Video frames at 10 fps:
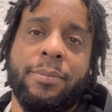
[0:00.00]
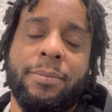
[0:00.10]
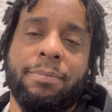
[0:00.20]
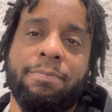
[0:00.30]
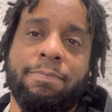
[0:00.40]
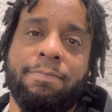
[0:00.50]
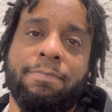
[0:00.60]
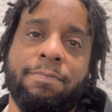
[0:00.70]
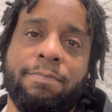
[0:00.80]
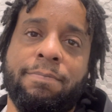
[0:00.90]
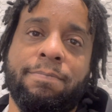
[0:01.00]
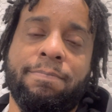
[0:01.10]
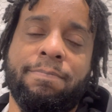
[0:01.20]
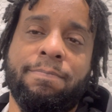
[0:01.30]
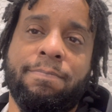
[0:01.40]

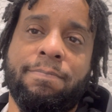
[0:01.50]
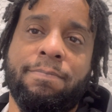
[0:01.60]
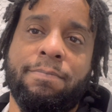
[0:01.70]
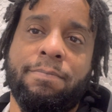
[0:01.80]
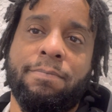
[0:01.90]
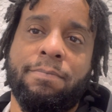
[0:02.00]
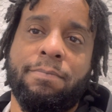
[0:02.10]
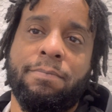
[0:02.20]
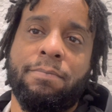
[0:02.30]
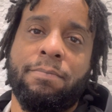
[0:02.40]
No one is speaking in this clip.